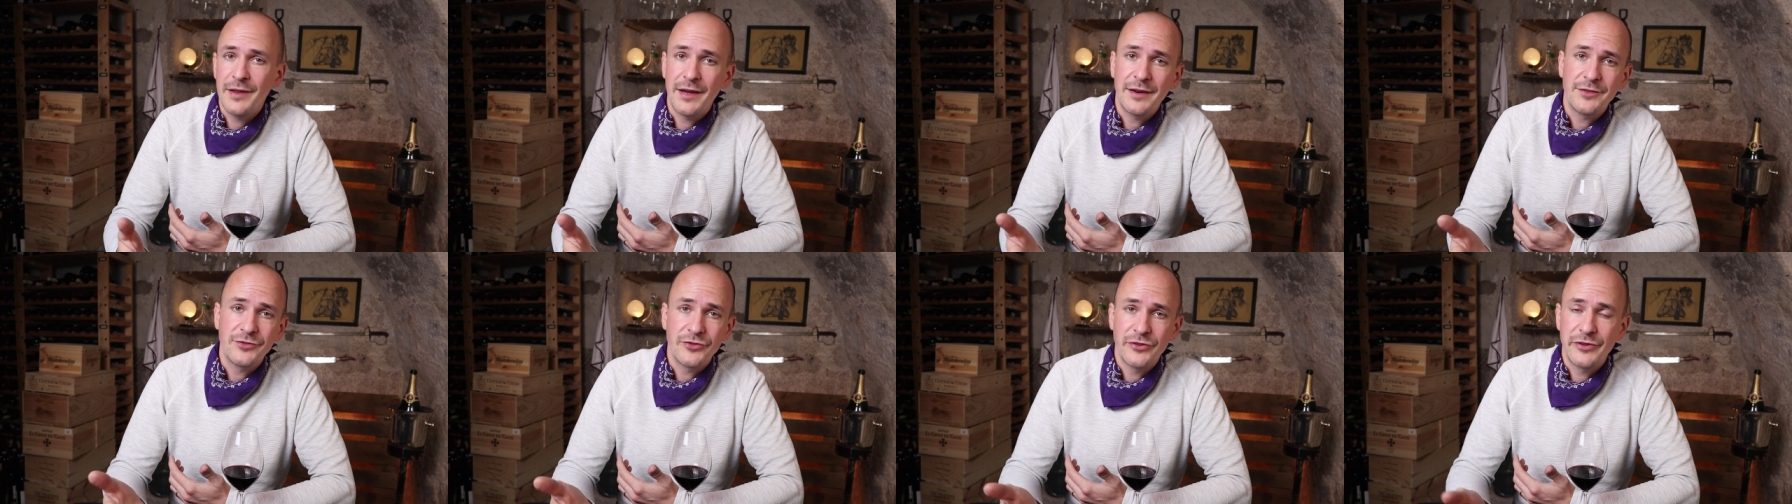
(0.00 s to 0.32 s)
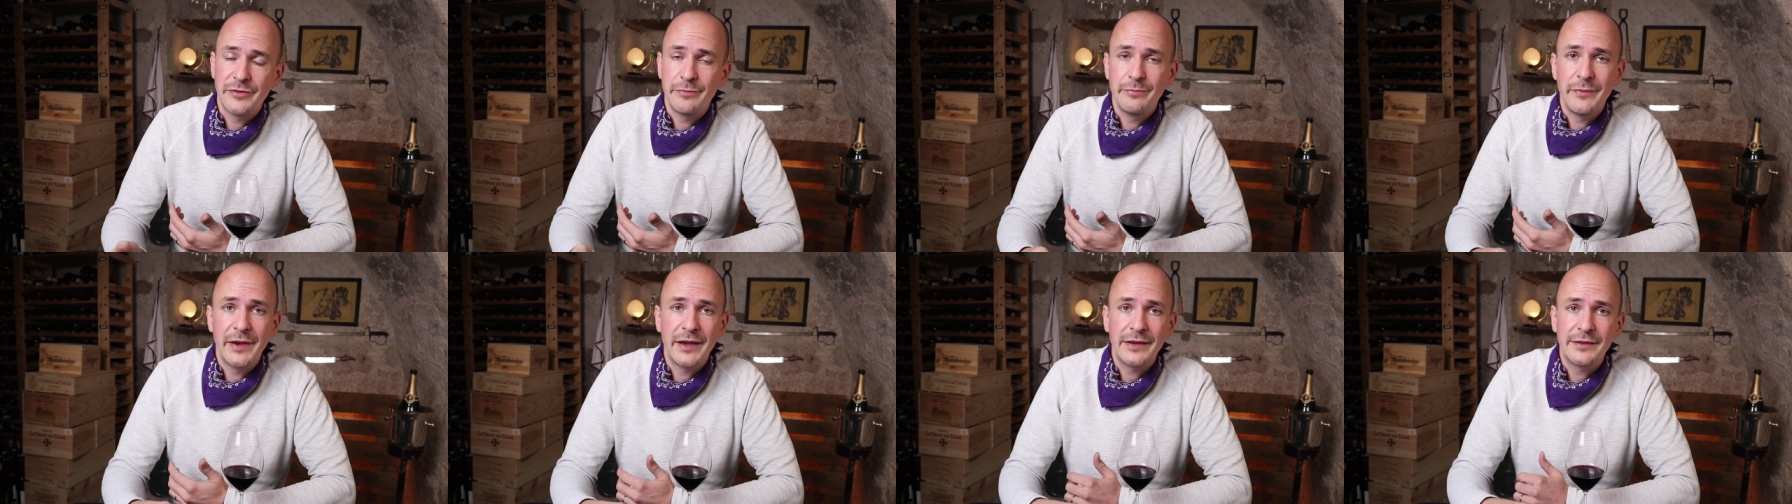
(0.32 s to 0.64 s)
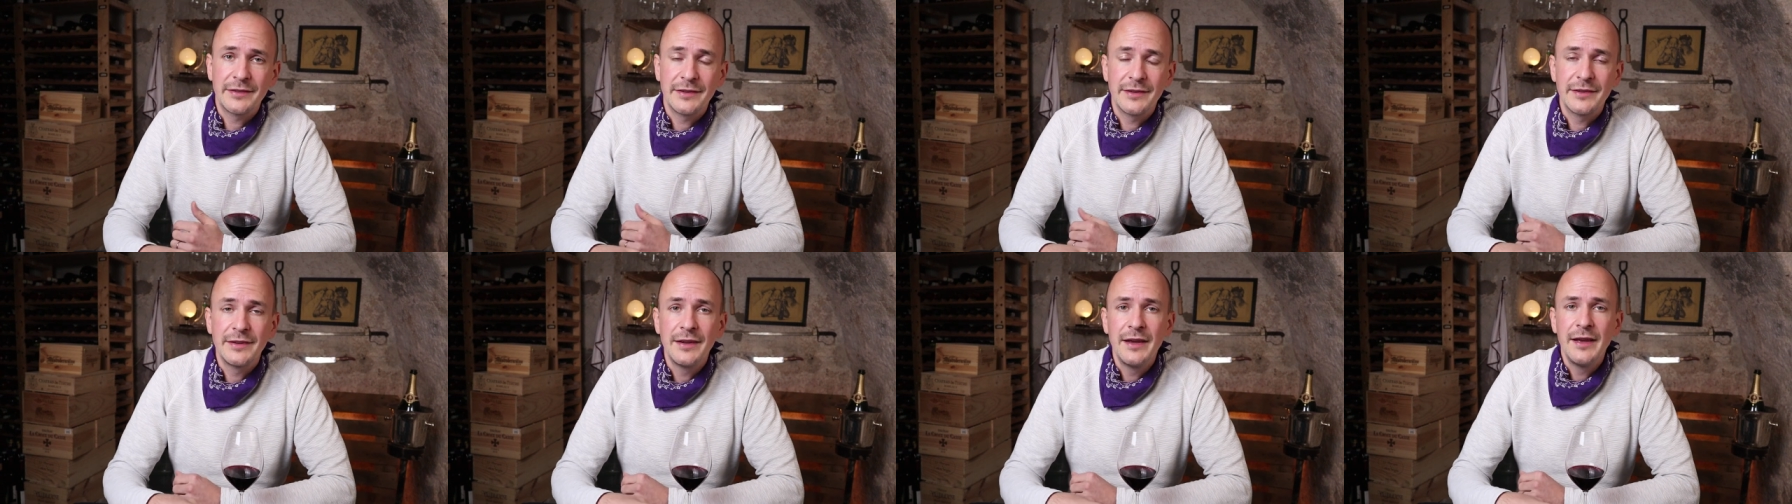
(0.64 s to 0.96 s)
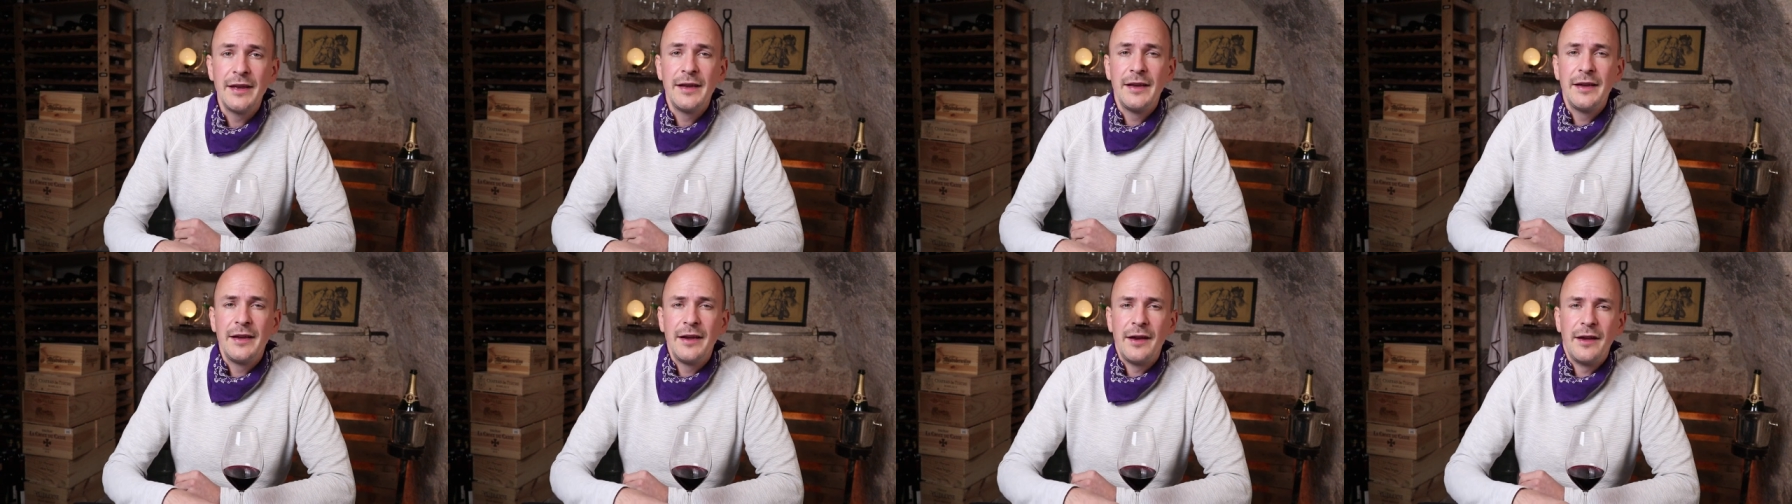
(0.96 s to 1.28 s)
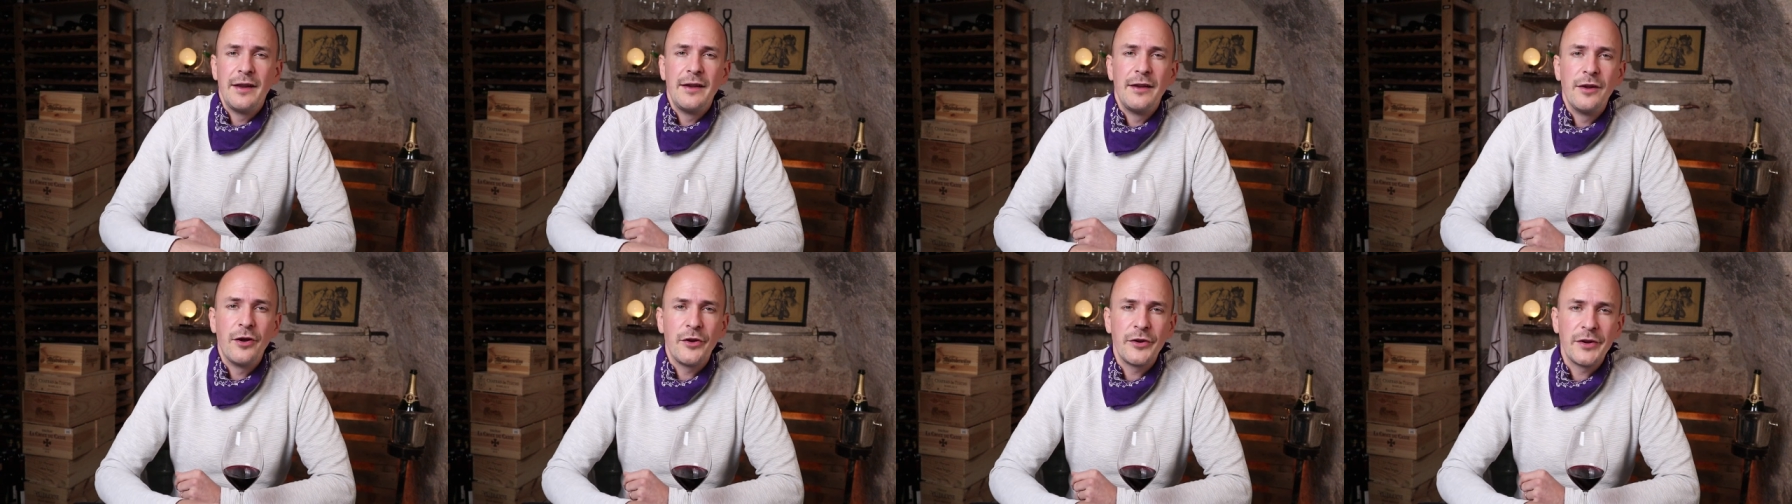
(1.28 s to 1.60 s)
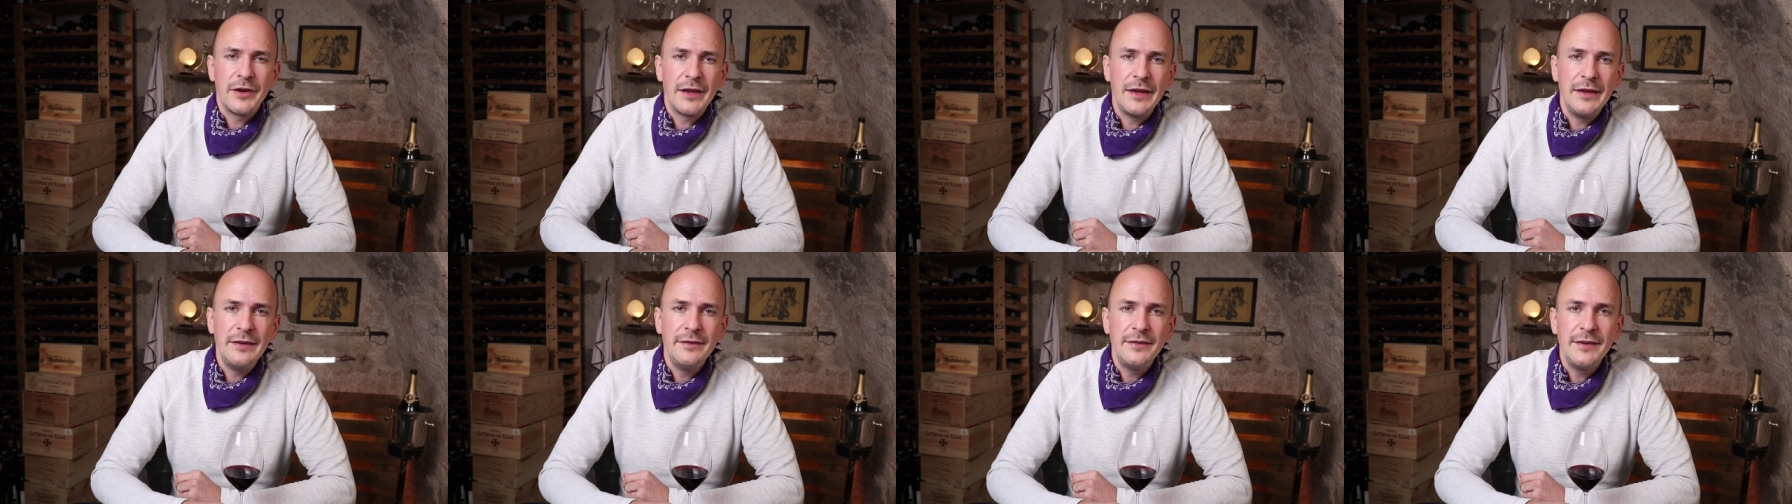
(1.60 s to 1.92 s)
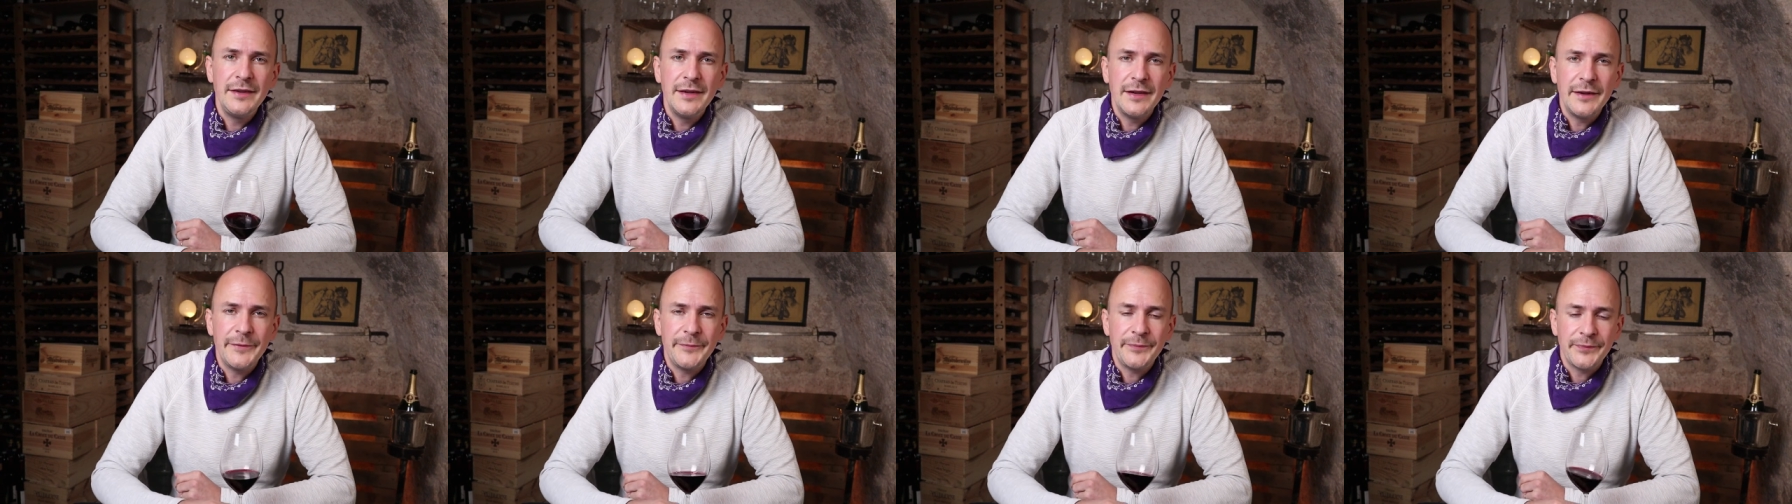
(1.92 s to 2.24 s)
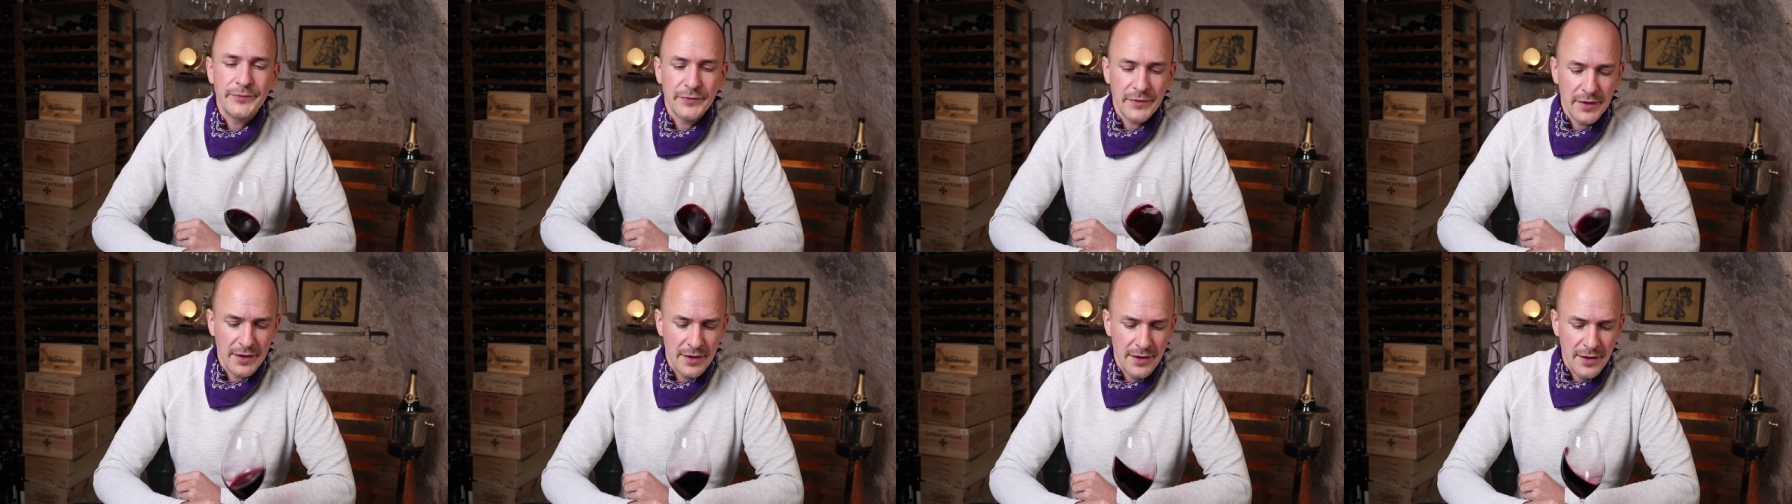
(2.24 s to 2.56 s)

That just makes it a lot easier.